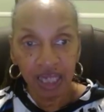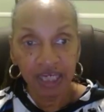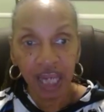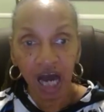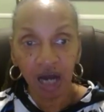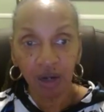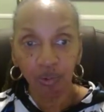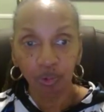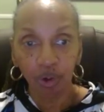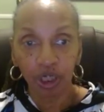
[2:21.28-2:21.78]

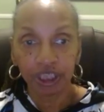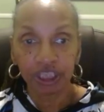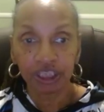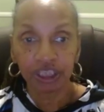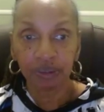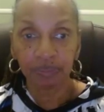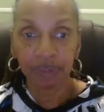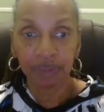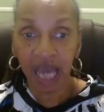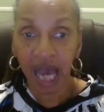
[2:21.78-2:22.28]
Not
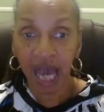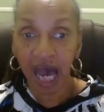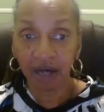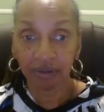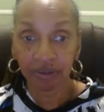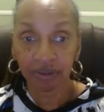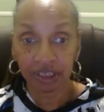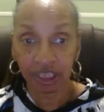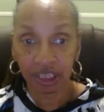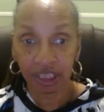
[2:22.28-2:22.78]
wanting to be
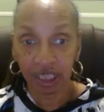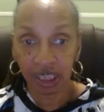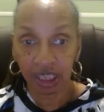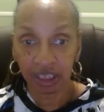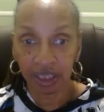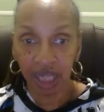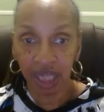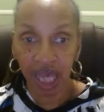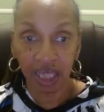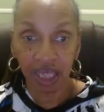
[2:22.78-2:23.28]
outdone